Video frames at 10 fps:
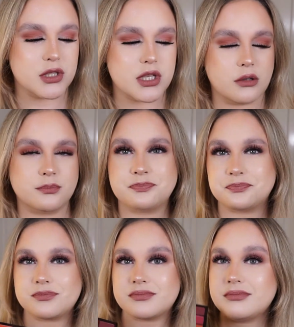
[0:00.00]
So
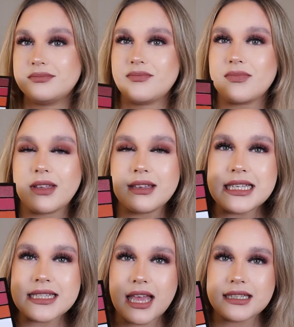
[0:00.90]
he
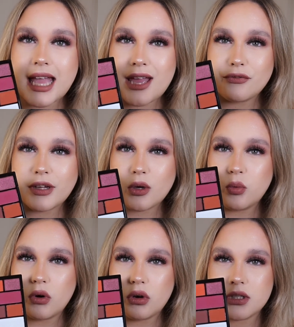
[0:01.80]
said every
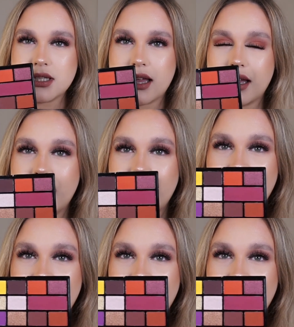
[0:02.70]
quarter